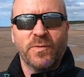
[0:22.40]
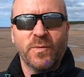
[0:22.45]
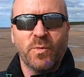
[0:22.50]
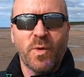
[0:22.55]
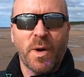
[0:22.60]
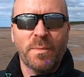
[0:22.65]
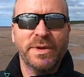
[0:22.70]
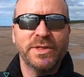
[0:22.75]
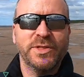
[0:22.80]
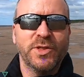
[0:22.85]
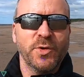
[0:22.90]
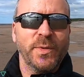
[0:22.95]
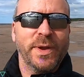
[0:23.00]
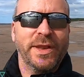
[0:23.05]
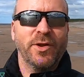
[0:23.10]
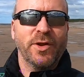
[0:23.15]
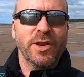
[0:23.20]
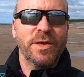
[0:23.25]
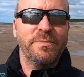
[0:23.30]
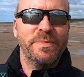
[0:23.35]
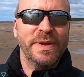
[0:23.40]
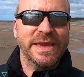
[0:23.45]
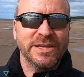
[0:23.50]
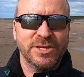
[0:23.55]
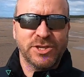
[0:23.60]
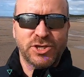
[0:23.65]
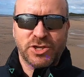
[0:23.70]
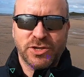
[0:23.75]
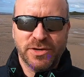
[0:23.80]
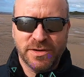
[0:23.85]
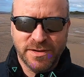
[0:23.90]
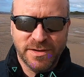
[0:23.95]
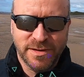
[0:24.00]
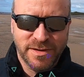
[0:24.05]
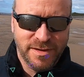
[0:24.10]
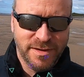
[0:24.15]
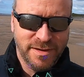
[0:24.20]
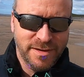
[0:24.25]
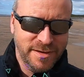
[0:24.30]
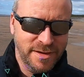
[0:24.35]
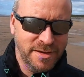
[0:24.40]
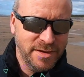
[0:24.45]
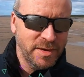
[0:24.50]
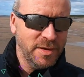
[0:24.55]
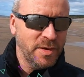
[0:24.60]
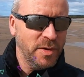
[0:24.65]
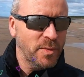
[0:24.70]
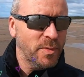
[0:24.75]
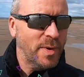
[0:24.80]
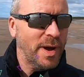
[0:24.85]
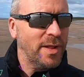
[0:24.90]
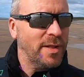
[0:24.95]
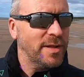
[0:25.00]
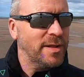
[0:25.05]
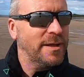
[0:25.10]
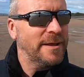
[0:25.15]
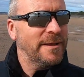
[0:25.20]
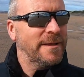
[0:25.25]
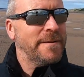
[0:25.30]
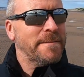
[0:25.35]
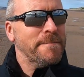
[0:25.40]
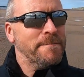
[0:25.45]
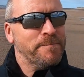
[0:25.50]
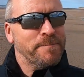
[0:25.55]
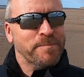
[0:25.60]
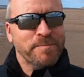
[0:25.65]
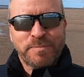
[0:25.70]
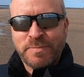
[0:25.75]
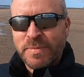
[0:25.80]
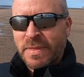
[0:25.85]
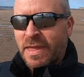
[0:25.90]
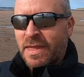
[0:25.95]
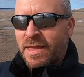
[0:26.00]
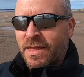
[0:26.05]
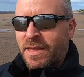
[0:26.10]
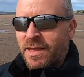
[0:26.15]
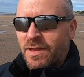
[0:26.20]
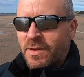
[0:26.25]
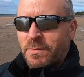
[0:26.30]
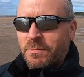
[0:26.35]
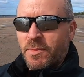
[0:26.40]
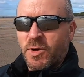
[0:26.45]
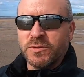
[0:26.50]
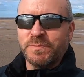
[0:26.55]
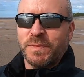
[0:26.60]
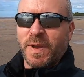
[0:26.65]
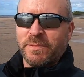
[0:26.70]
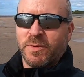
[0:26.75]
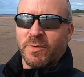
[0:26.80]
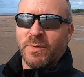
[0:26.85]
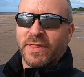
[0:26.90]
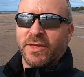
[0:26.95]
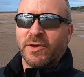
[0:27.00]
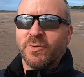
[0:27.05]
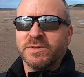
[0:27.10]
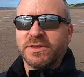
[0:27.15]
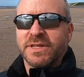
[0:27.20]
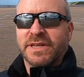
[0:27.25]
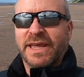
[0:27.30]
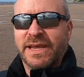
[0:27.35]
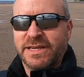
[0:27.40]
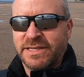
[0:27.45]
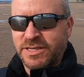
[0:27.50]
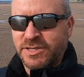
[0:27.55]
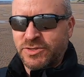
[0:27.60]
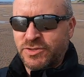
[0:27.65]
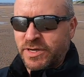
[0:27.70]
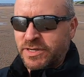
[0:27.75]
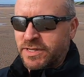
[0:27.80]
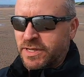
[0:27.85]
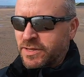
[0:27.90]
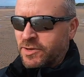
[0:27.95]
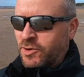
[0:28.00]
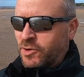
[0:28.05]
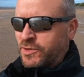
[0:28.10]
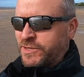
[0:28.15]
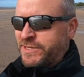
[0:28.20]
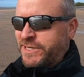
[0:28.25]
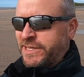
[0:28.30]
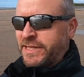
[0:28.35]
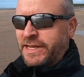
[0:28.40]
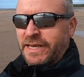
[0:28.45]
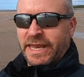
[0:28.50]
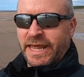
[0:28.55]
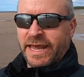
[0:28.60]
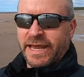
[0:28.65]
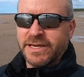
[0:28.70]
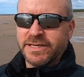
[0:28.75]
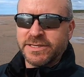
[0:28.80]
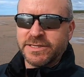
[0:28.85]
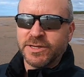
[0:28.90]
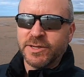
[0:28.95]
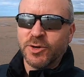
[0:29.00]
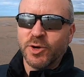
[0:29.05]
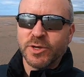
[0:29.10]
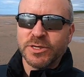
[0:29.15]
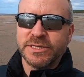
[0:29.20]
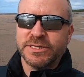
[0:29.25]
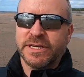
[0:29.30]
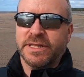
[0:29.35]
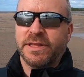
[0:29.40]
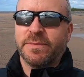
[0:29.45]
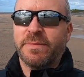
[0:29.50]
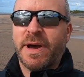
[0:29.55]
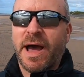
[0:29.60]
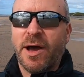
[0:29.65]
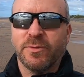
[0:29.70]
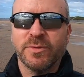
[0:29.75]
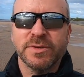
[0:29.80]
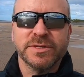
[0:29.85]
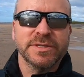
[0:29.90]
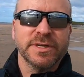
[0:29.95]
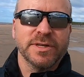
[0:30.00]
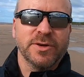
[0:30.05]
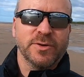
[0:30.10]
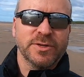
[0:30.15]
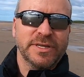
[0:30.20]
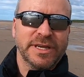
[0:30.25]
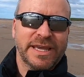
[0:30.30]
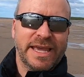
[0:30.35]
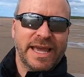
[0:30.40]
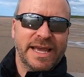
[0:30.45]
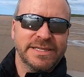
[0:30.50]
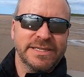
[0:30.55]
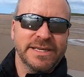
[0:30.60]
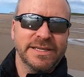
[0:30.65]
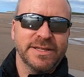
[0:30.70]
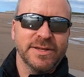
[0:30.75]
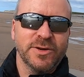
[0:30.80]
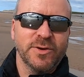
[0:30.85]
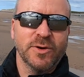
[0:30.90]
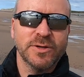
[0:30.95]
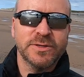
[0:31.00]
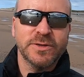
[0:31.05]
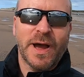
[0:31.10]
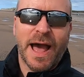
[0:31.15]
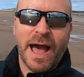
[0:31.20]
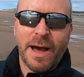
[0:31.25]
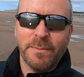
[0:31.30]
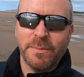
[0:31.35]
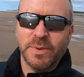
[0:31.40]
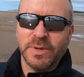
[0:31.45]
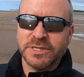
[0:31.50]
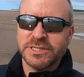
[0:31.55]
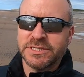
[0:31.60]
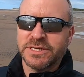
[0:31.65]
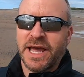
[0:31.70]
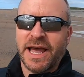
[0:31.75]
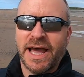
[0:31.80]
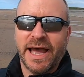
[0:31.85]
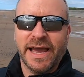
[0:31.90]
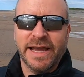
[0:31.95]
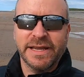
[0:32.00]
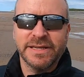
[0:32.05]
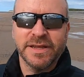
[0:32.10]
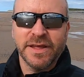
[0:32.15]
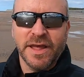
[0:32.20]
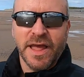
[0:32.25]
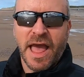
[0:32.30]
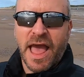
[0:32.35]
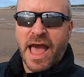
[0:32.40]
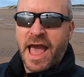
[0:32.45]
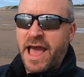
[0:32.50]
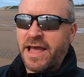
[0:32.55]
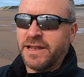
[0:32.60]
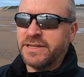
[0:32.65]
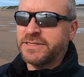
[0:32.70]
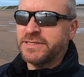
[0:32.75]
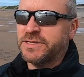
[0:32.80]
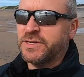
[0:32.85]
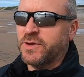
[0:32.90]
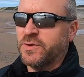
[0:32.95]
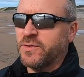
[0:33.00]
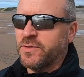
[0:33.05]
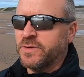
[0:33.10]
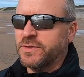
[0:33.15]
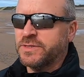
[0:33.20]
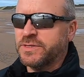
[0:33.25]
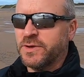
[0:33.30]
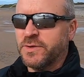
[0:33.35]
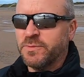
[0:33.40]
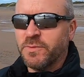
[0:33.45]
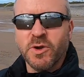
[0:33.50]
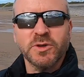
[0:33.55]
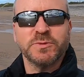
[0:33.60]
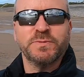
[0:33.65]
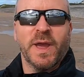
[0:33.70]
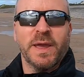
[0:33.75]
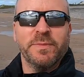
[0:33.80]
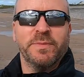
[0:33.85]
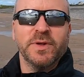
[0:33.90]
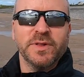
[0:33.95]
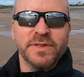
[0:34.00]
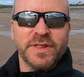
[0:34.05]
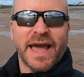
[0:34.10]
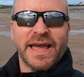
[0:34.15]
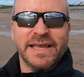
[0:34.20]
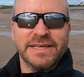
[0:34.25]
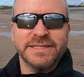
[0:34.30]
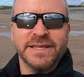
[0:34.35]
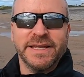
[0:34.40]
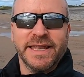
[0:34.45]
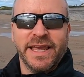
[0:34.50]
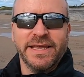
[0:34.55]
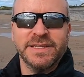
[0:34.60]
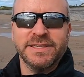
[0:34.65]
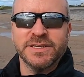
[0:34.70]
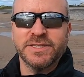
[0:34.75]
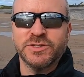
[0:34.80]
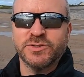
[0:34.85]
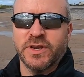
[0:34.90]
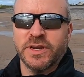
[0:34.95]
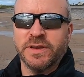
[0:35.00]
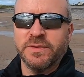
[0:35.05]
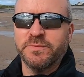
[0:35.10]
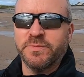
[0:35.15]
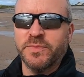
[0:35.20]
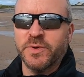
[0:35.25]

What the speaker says: What am I doing on a beach? Well, most people when they come to the Lake District, they'll go to see the lakes, they'll go and see the mountains, they'll go to Keswick, they'll go to Ambleside, and to most people that is the Lake District.